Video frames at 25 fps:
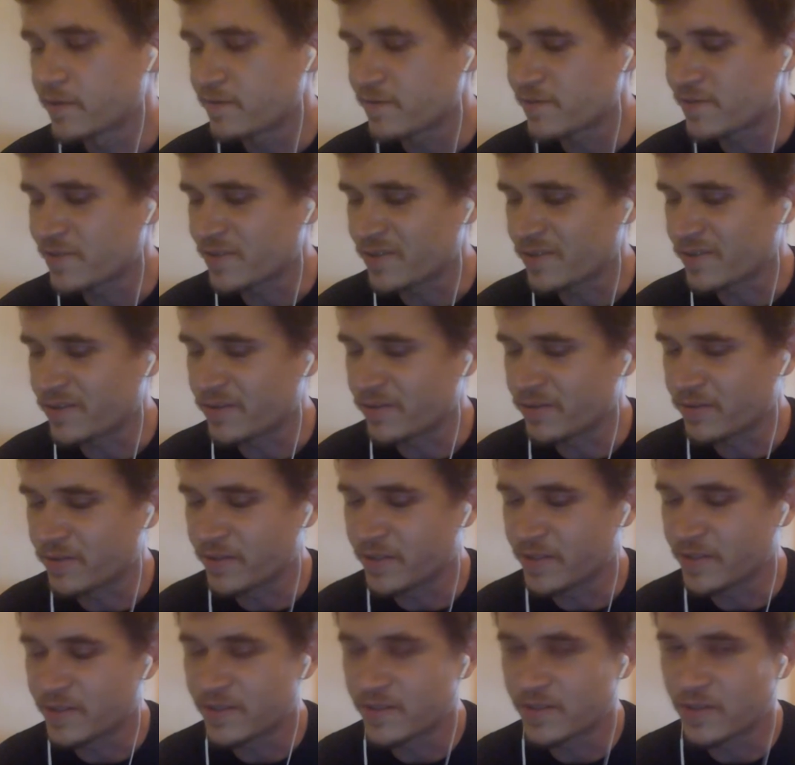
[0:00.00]
So
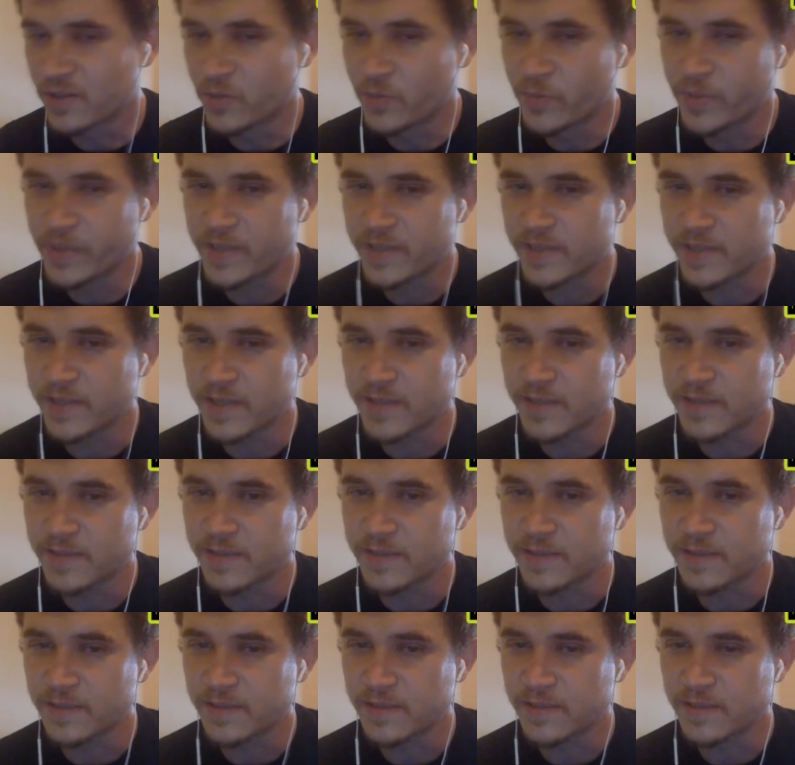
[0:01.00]
in so many
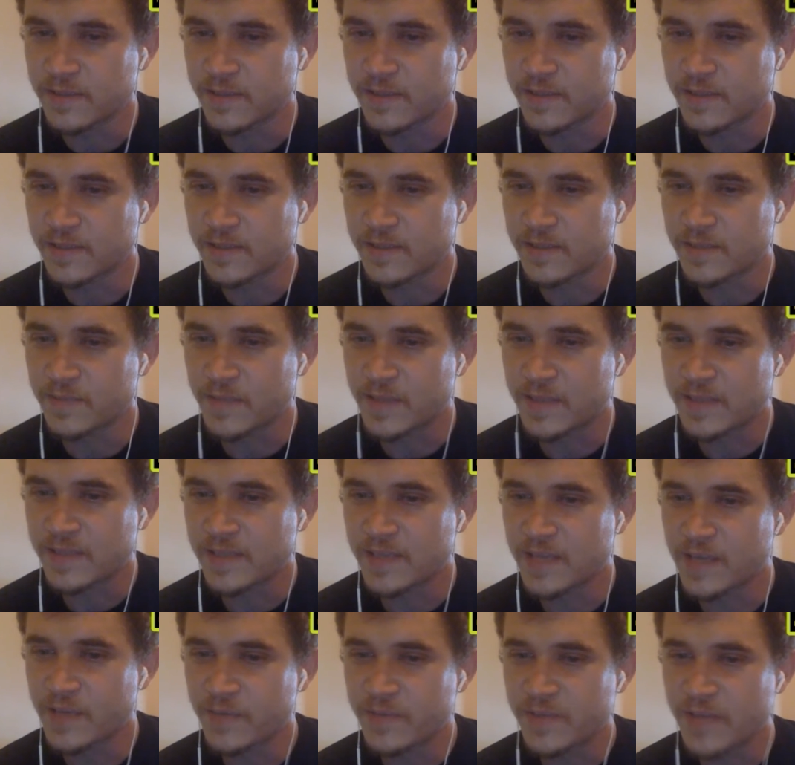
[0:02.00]
senses, the system that
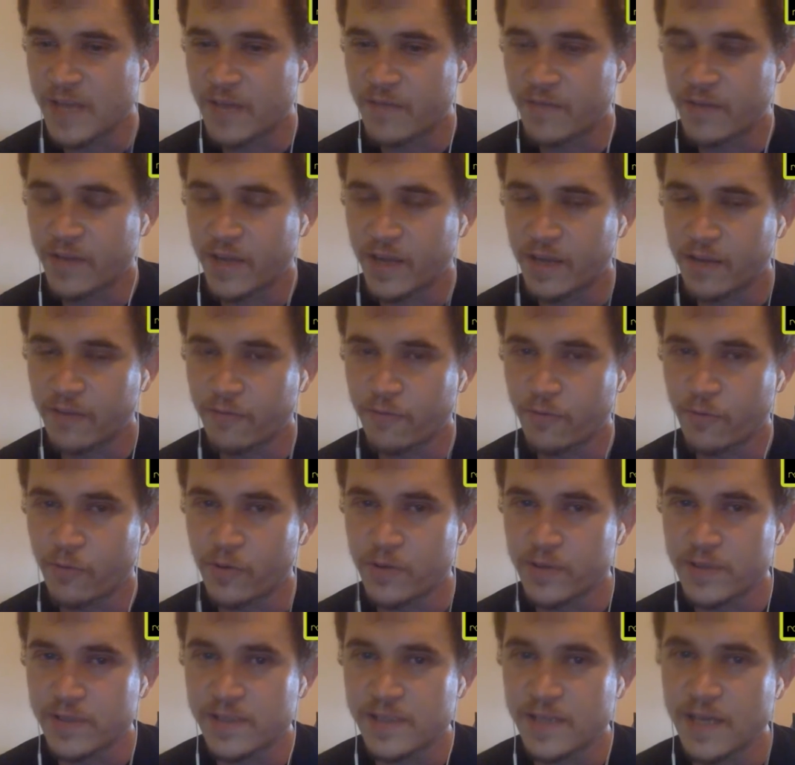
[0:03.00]
Sam is advocating
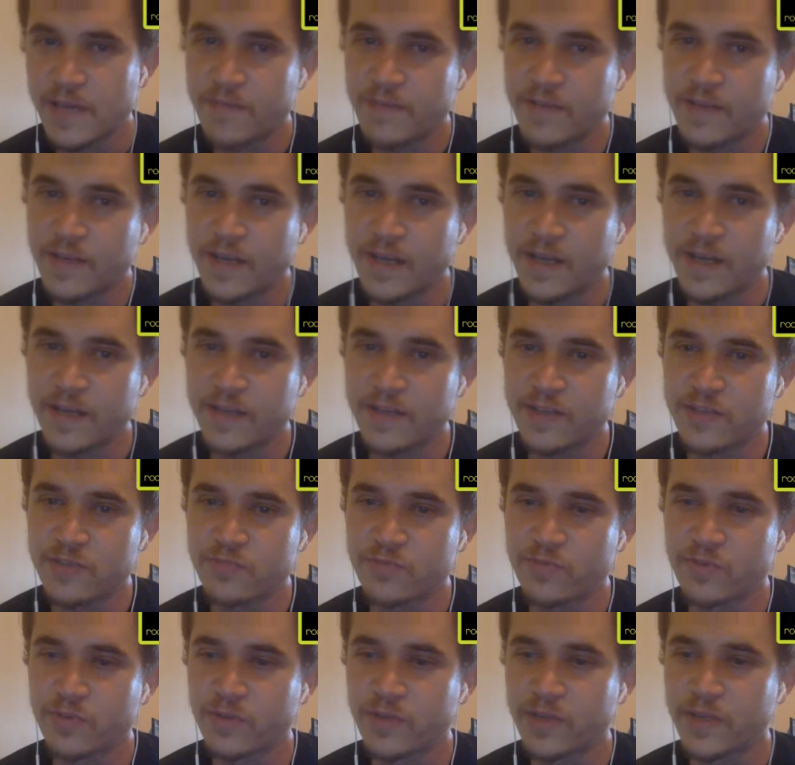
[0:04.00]
for as a safety net is
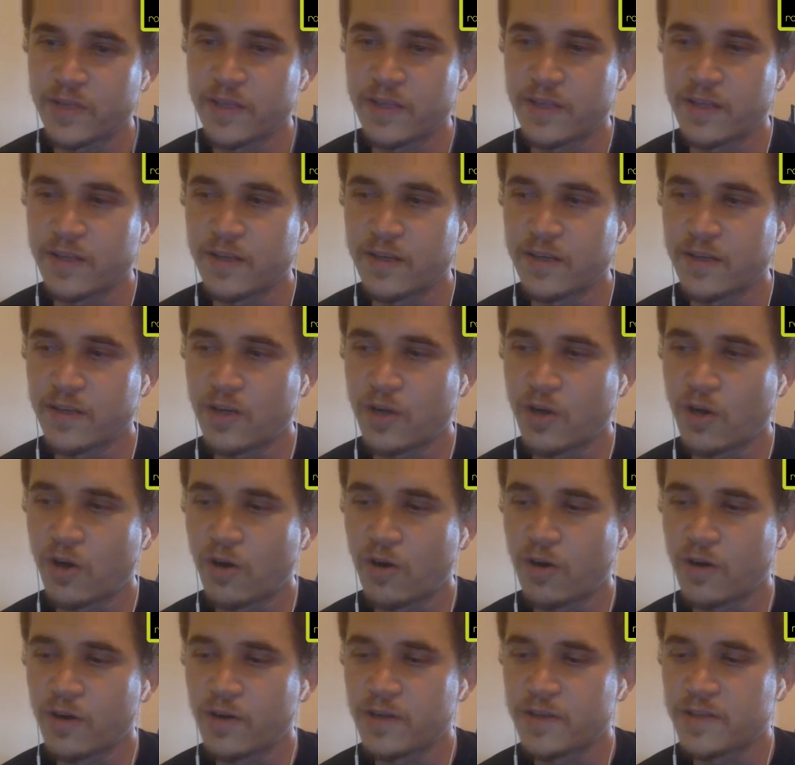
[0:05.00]
really the
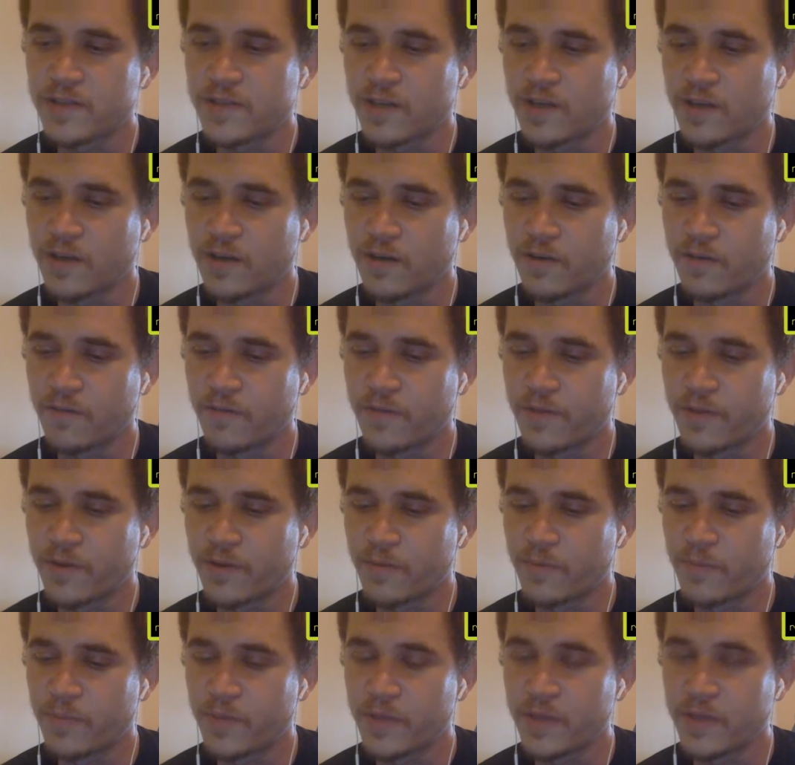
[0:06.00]
cause of
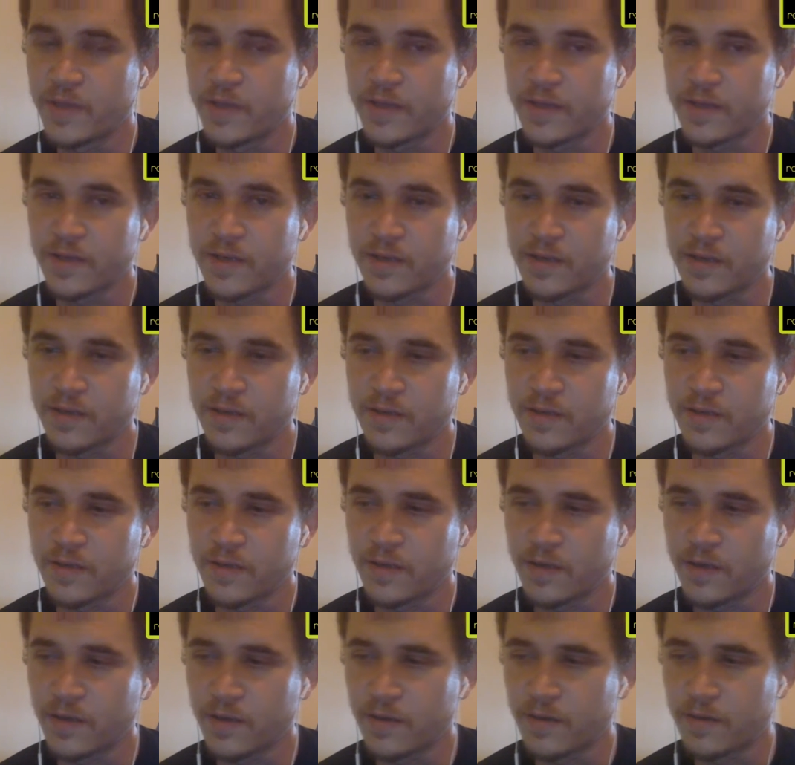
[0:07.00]
there being
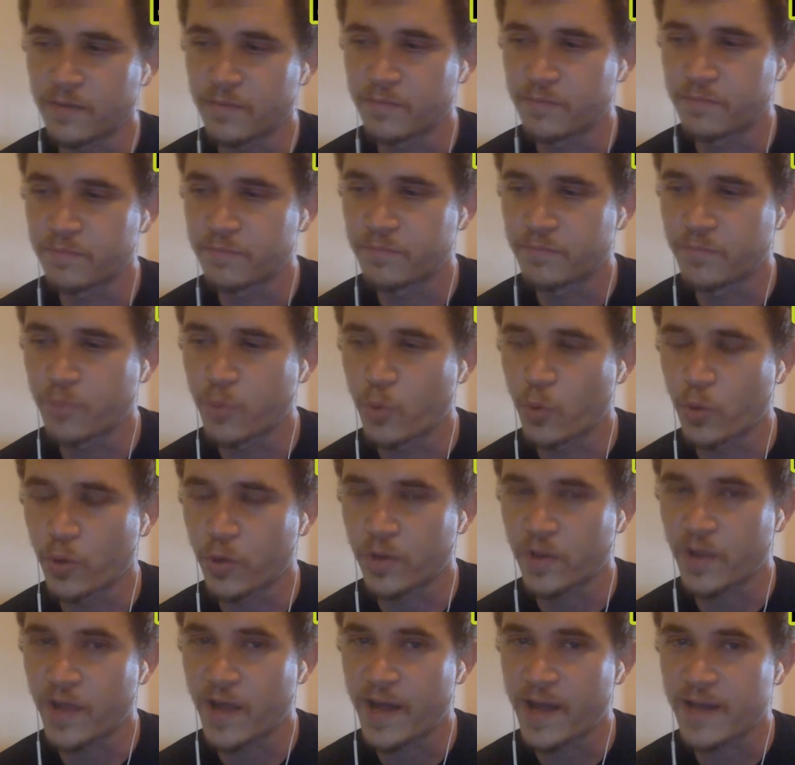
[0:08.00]
a poor
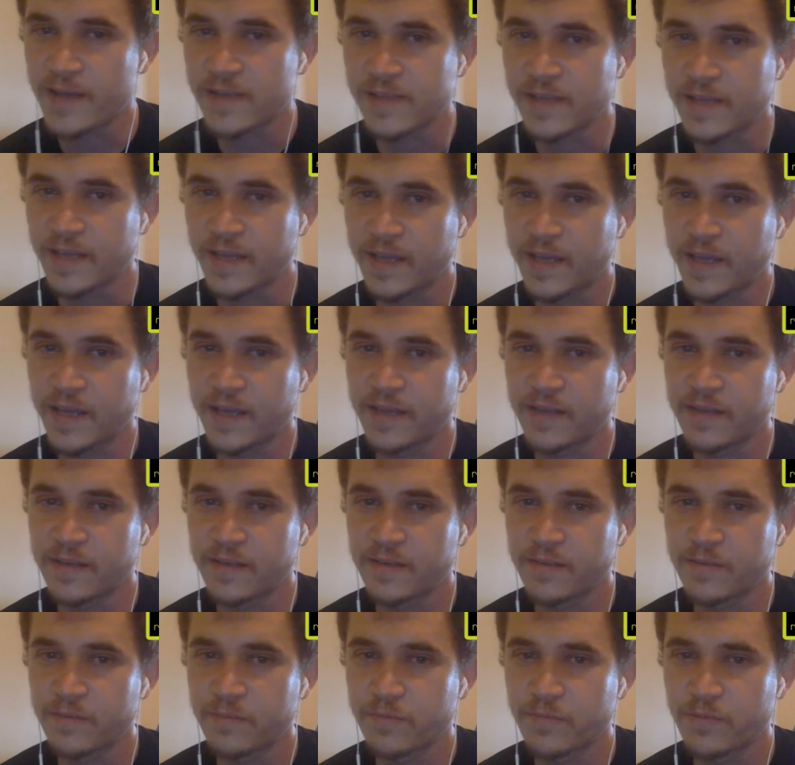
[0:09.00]
class that can't
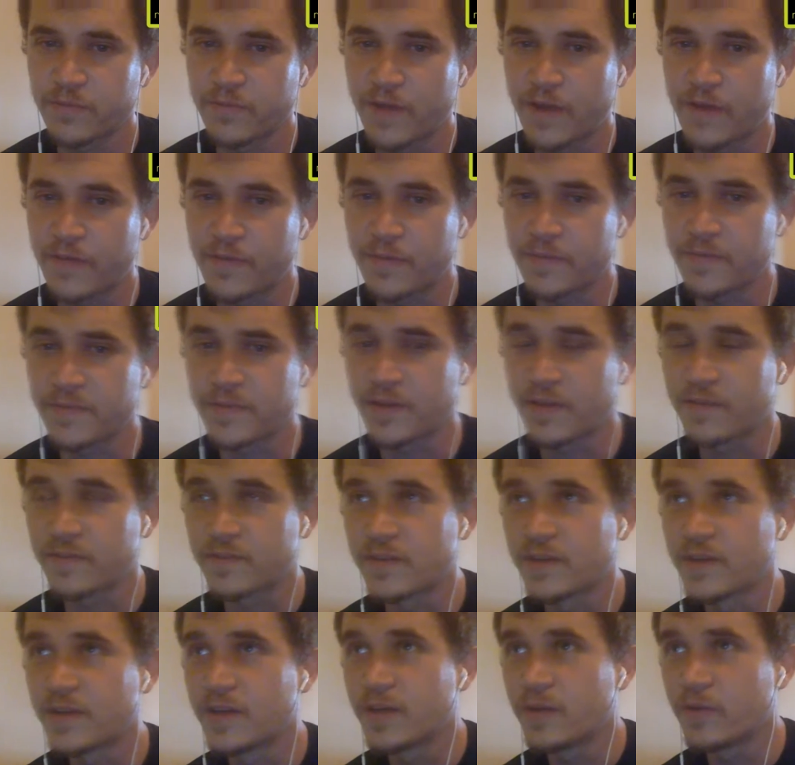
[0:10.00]
provide for
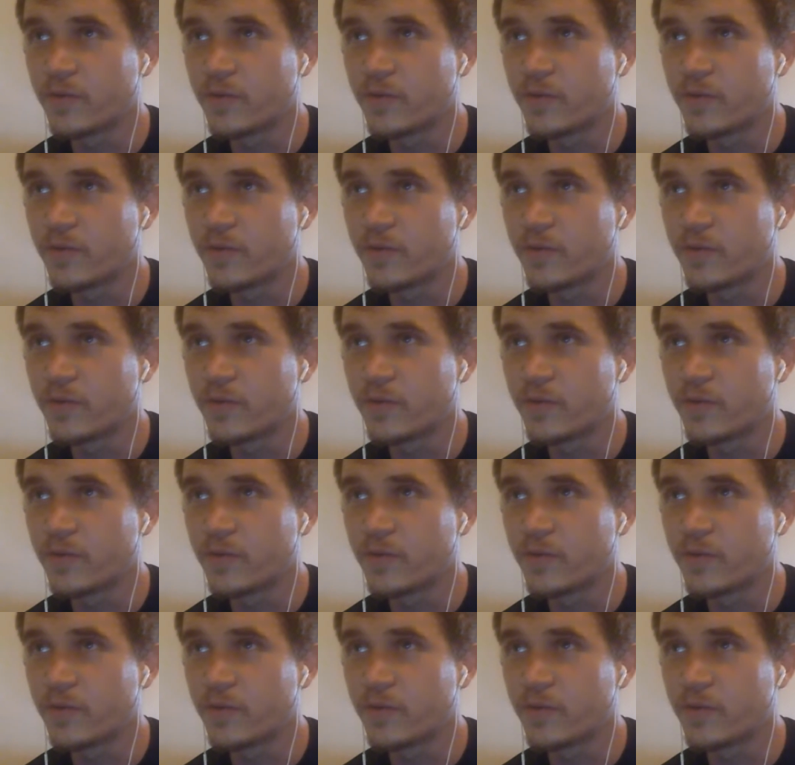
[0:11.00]
themselves.